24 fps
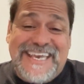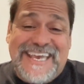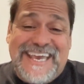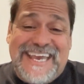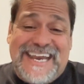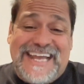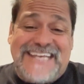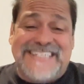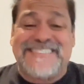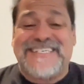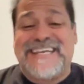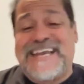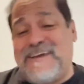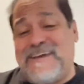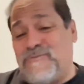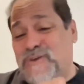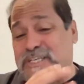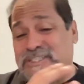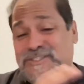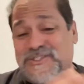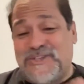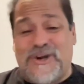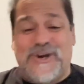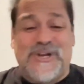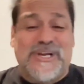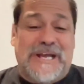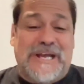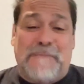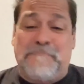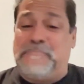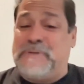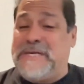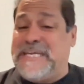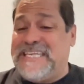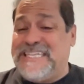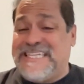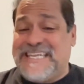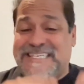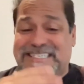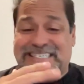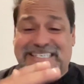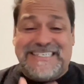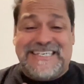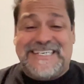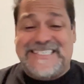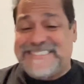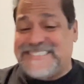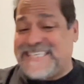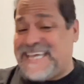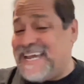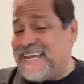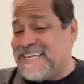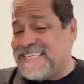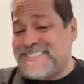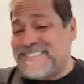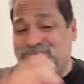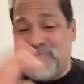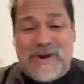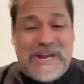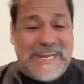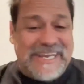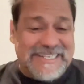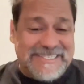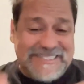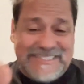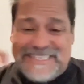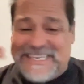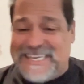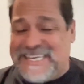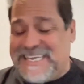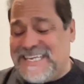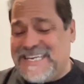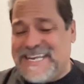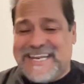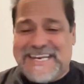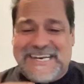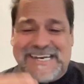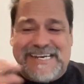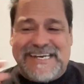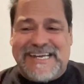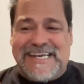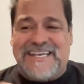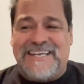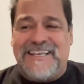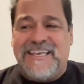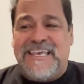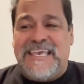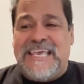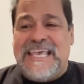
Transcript: And I said, I want to start a company that does X, Y, and Z, da, da, da.